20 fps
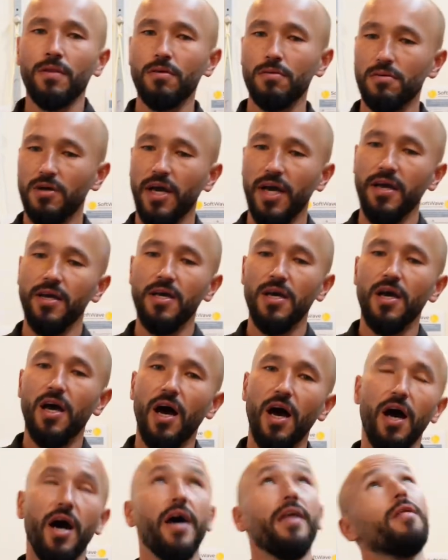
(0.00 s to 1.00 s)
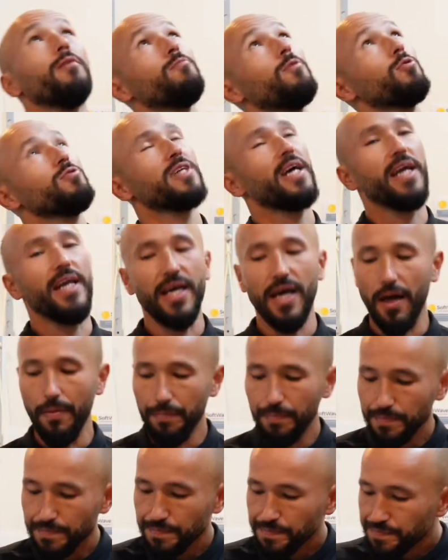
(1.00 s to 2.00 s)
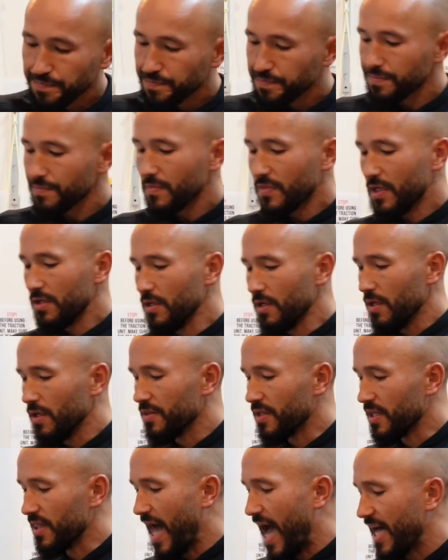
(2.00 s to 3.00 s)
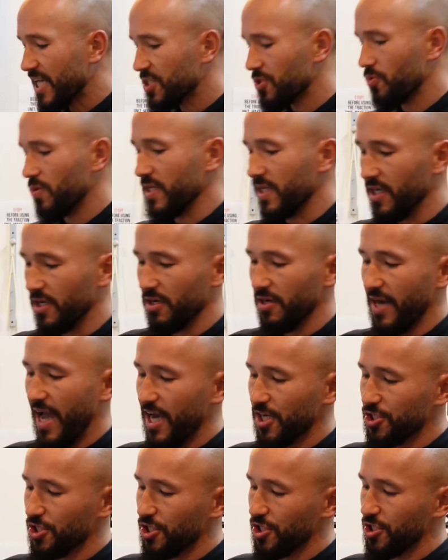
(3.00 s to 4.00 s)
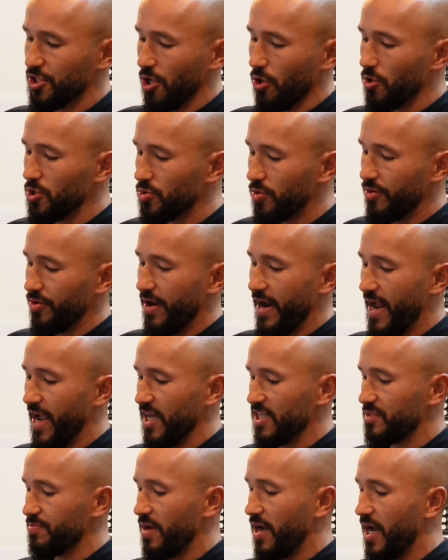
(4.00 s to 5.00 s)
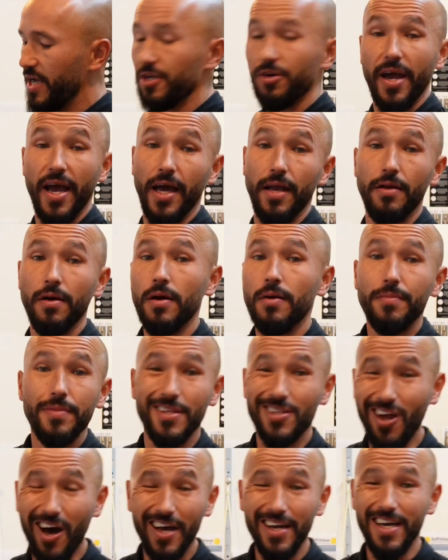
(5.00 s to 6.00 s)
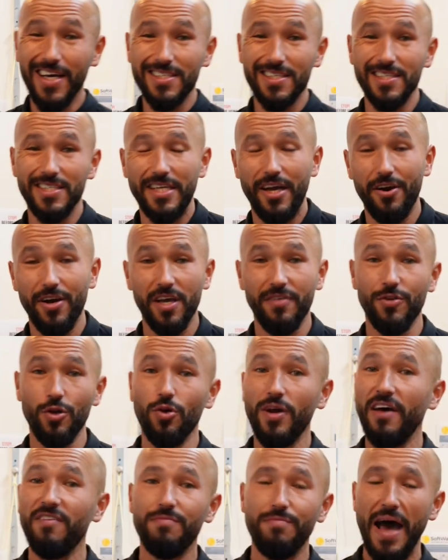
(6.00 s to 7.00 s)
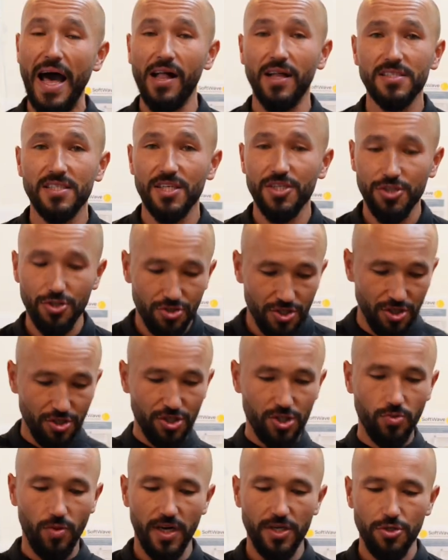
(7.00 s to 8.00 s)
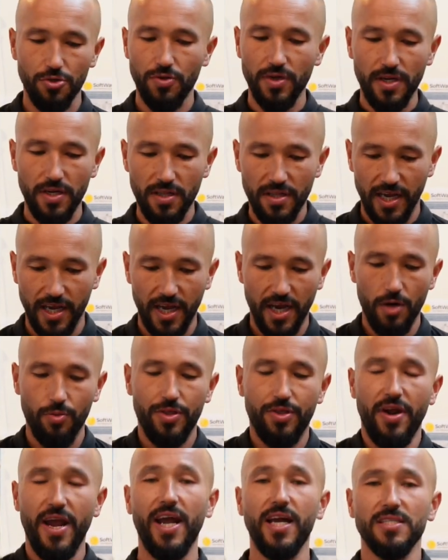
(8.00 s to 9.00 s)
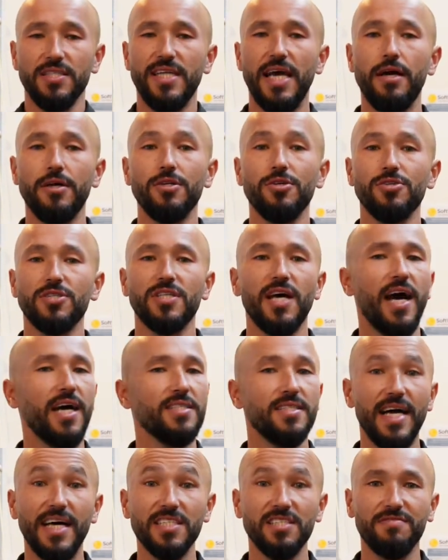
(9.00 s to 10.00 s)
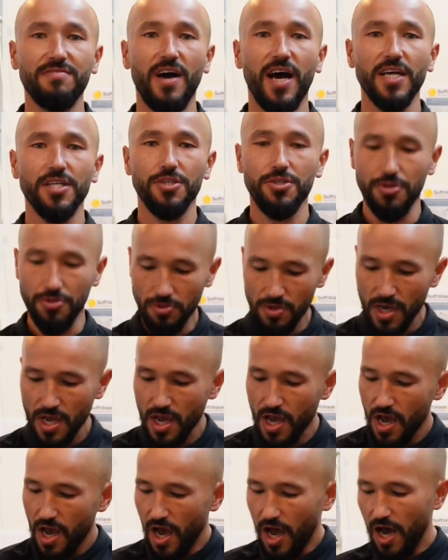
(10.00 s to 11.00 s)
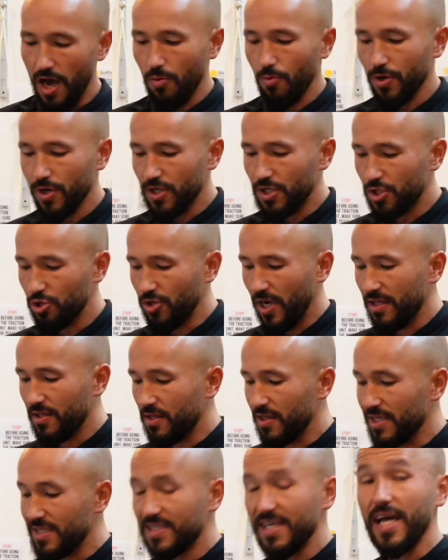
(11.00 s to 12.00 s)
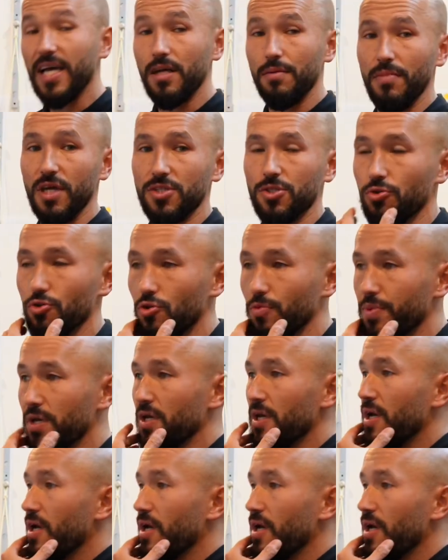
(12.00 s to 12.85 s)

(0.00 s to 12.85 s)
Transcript: okay, and then rotating up. The last one here, it actually shows with your hands behind your head. Not necessary. If you don't have balance issues and you just want to do it like kind of with your hands down to your sides, that's fine too. We're going to strengthen the second muscle group